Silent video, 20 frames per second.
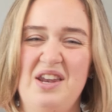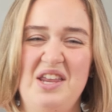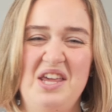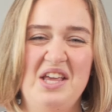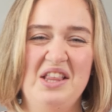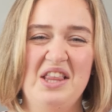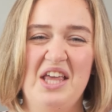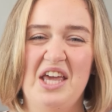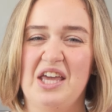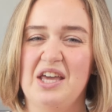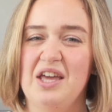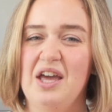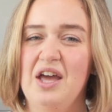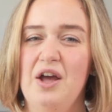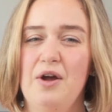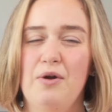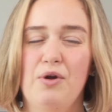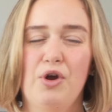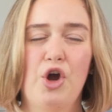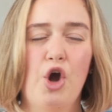any like
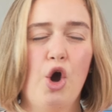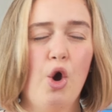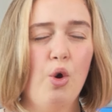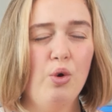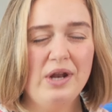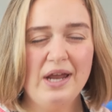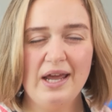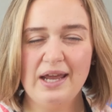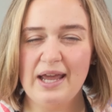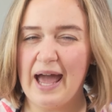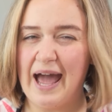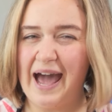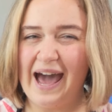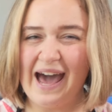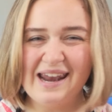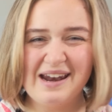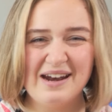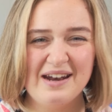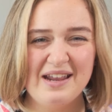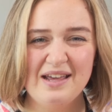coating
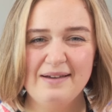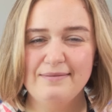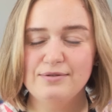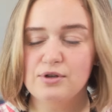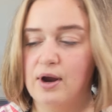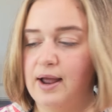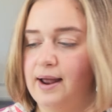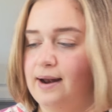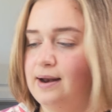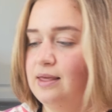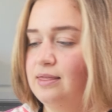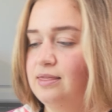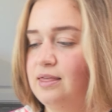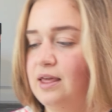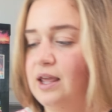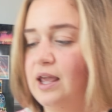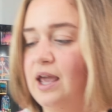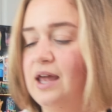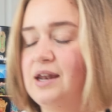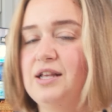additives or
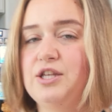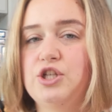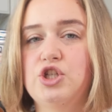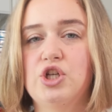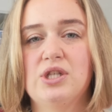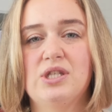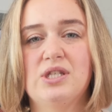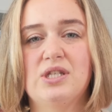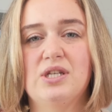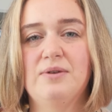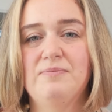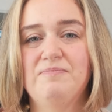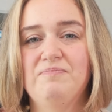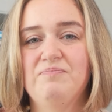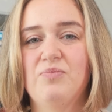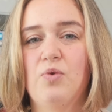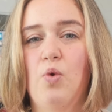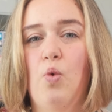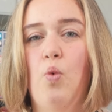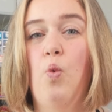anything, and it's just
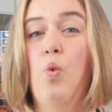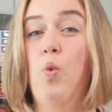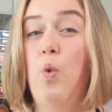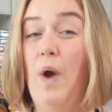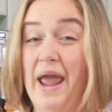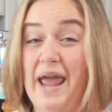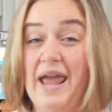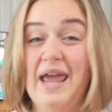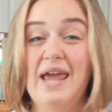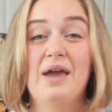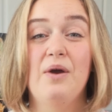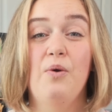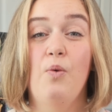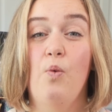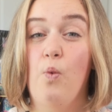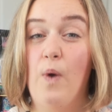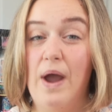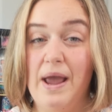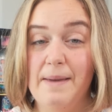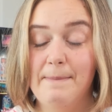way,
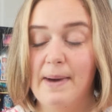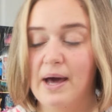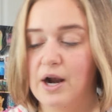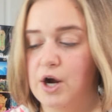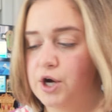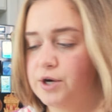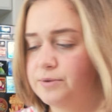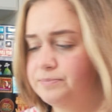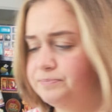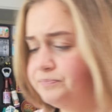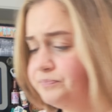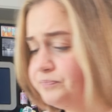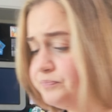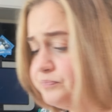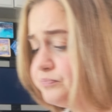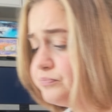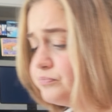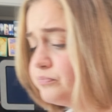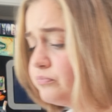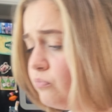way better
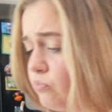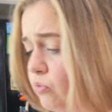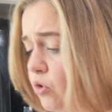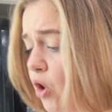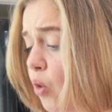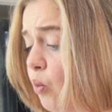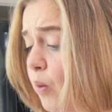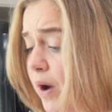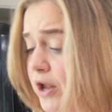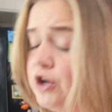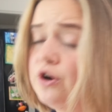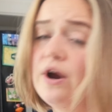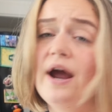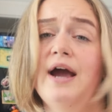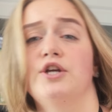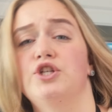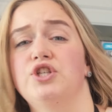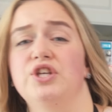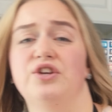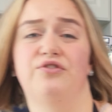when you're
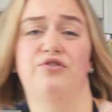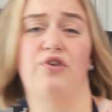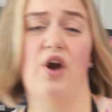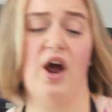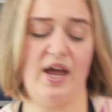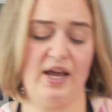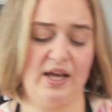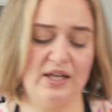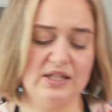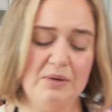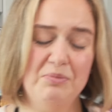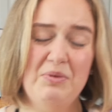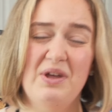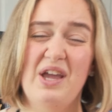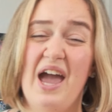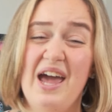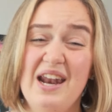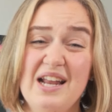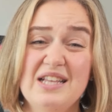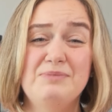actually frying something,
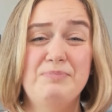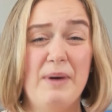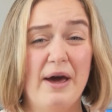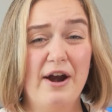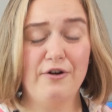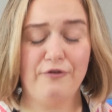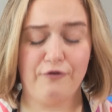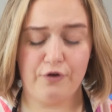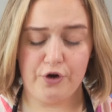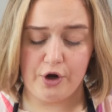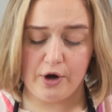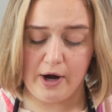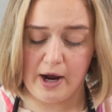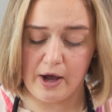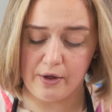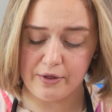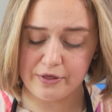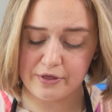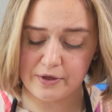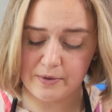and it's better for your
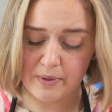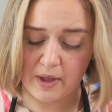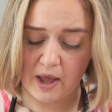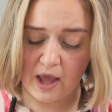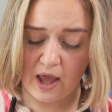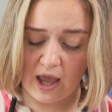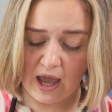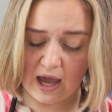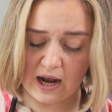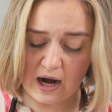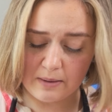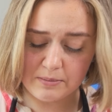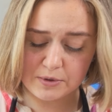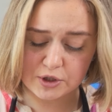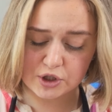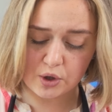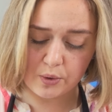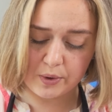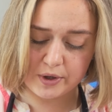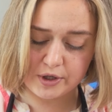health. And I'm
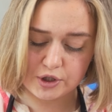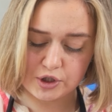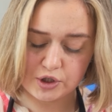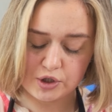just going